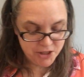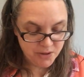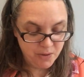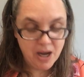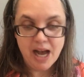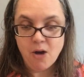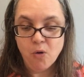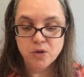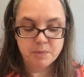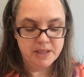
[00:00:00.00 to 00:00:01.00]
So
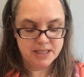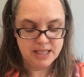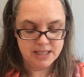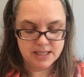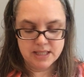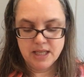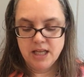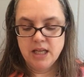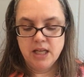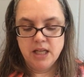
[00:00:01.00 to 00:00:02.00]
old business,
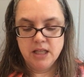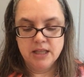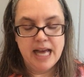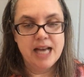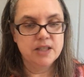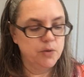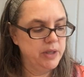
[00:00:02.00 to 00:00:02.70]
last